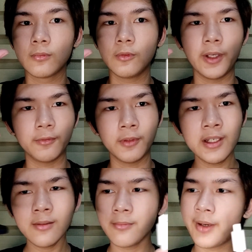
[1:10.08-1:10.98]
Wait, what?
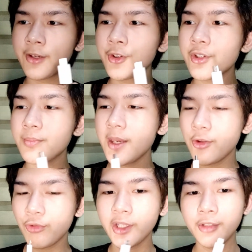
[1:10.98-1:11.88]
Micro USB in
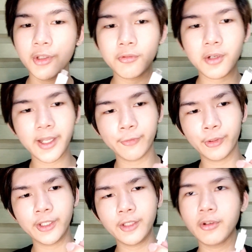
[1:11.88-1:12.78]
2021 and
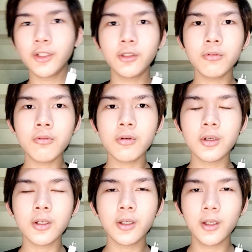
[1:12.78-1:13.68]
2022?
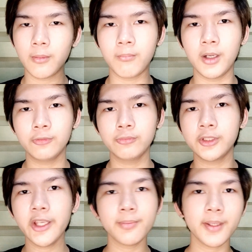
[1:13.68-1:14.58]
But what I
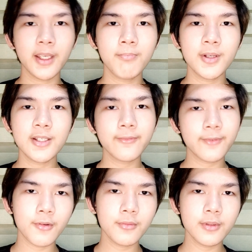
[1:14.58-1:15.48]
expect in budget
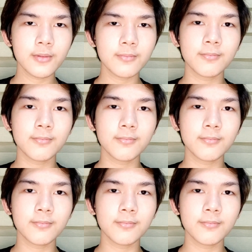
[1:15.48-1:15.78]
phones?